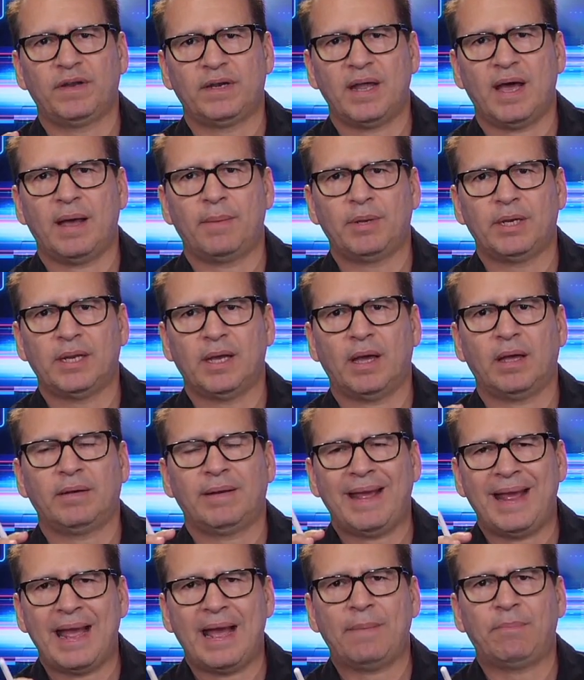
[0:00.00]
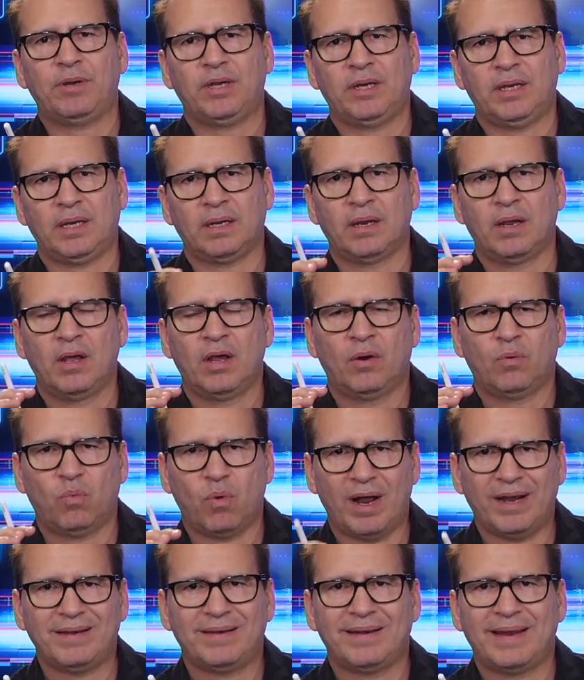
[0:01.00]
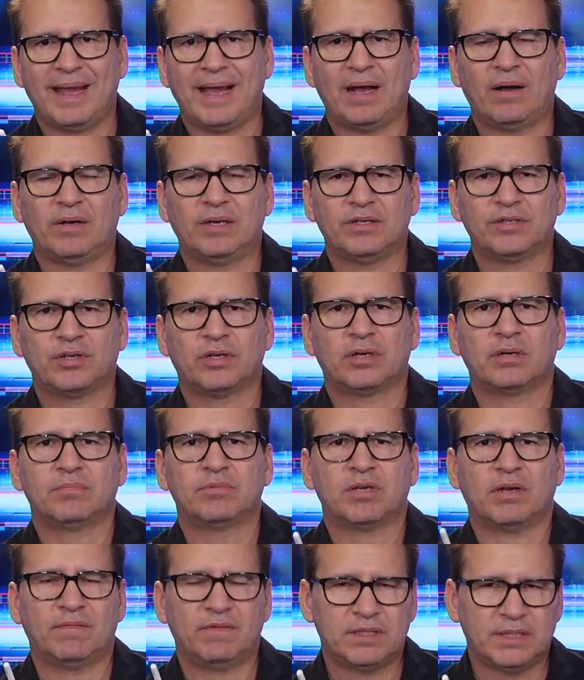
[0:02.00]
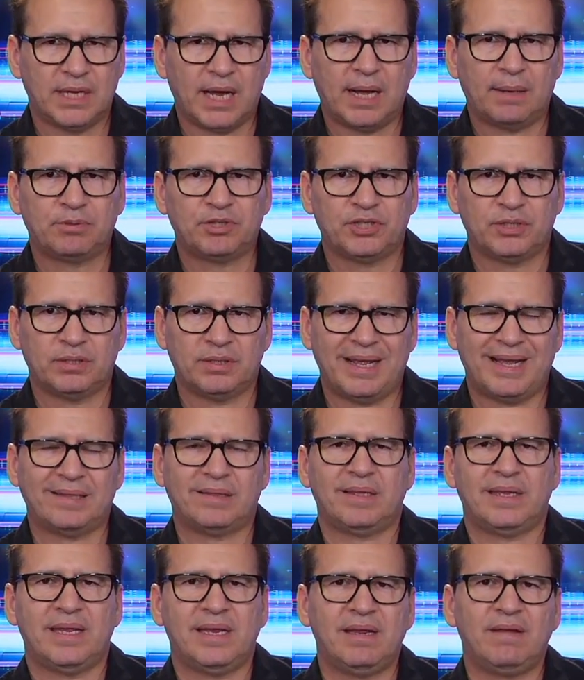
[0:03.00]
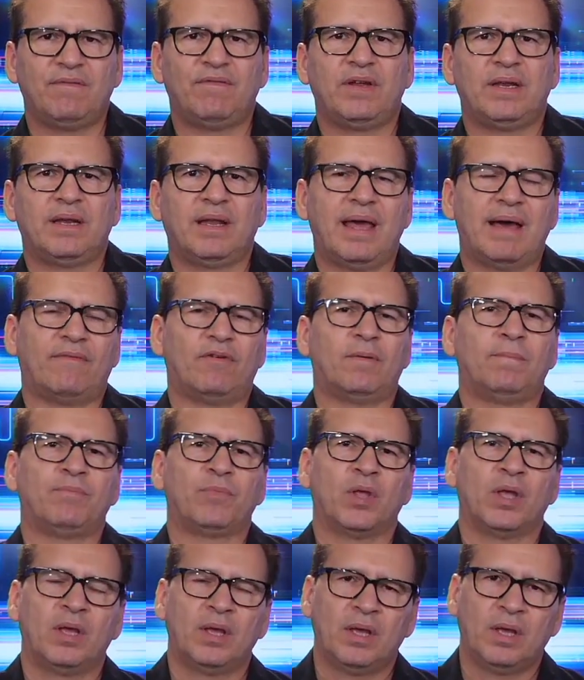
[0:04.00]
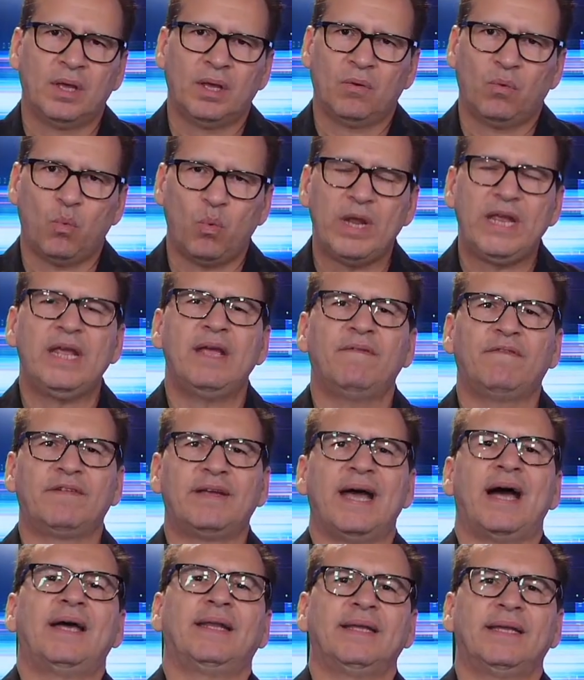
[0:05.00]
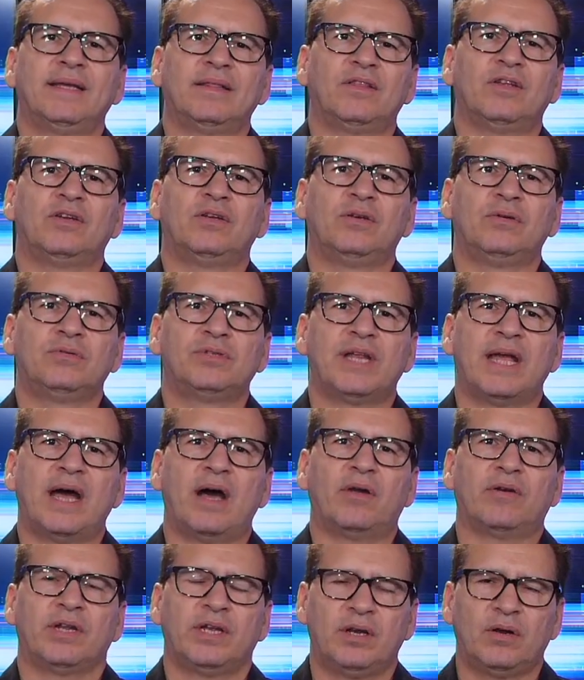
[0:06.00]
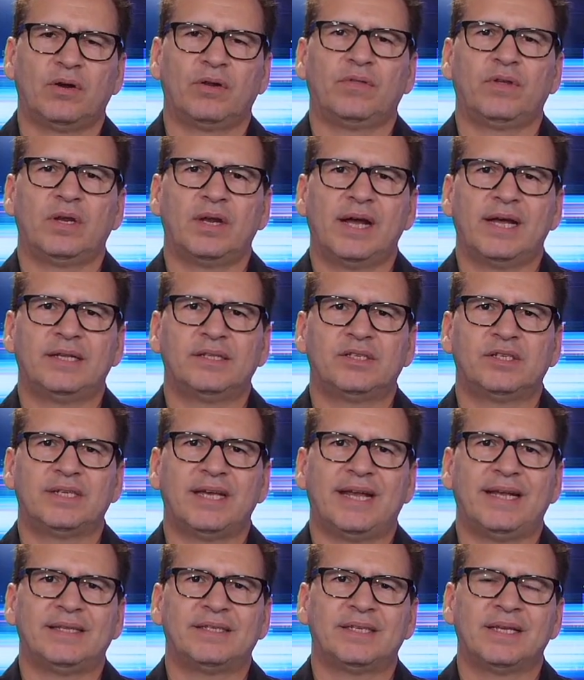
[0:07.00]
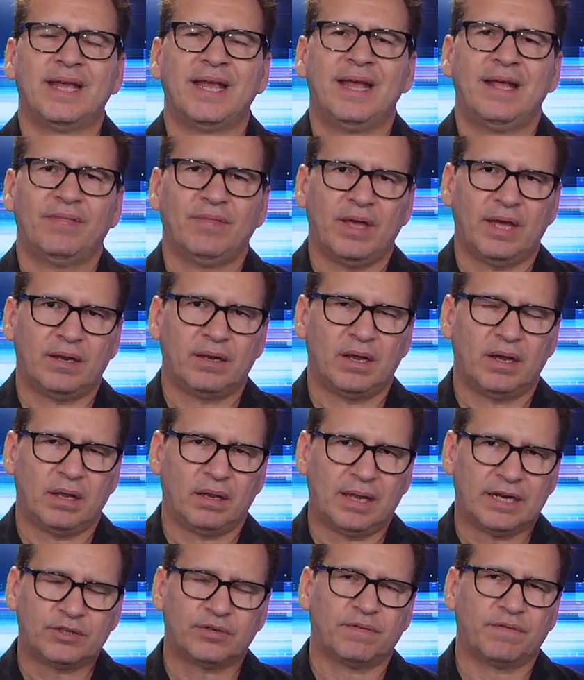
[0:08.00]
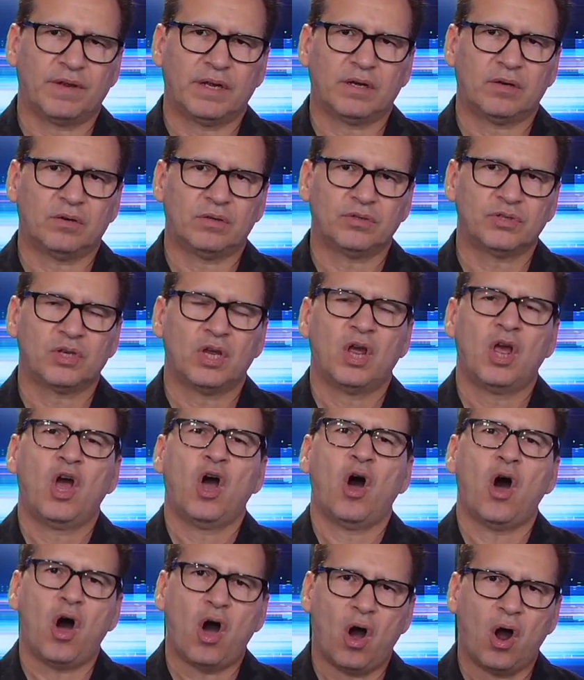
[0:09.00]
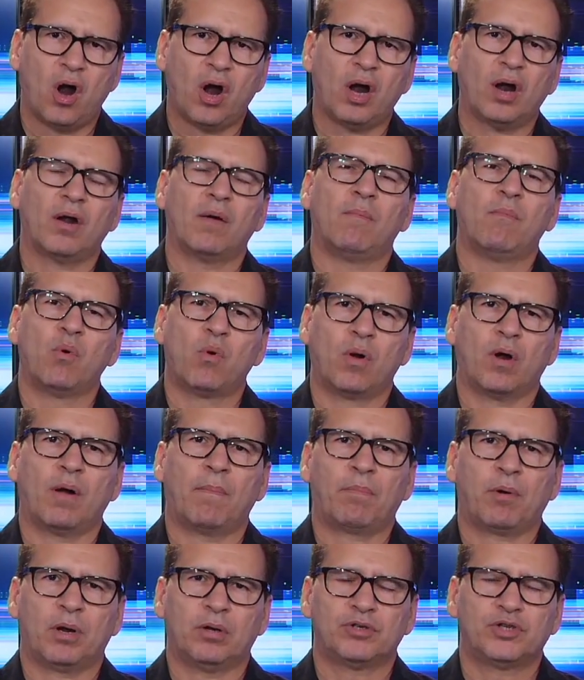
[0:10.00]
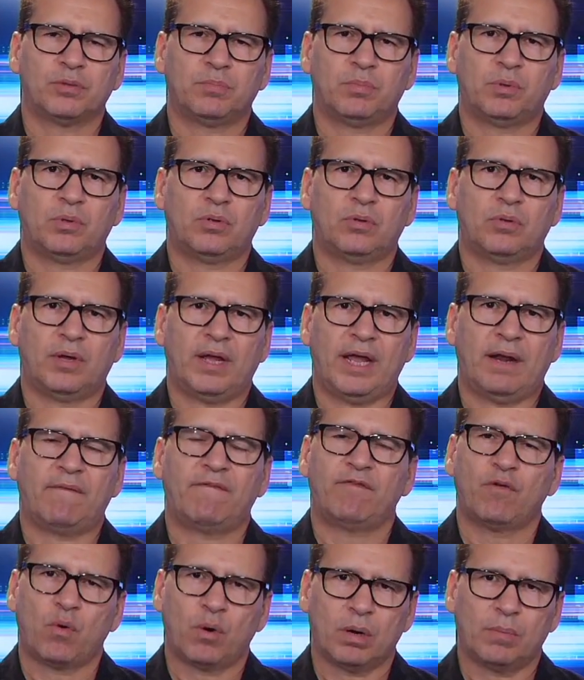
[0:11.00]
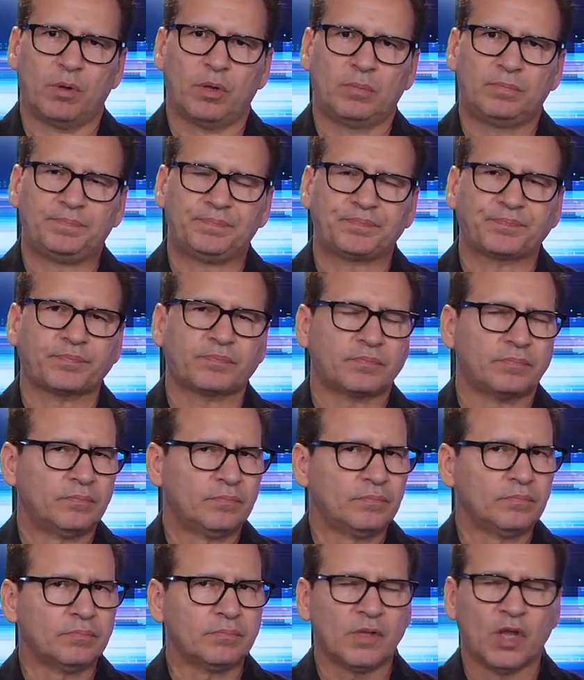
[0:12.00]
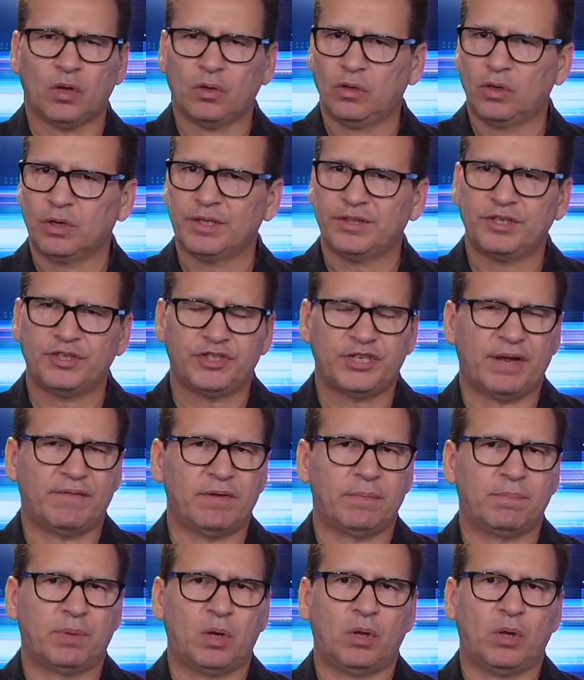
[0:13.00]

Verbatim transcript: phenomenon happening right now in terms of adoption at the E V level. We have got to get the news out here in the United States that electric vehicles are more approachable and affordable. Look at the Chevy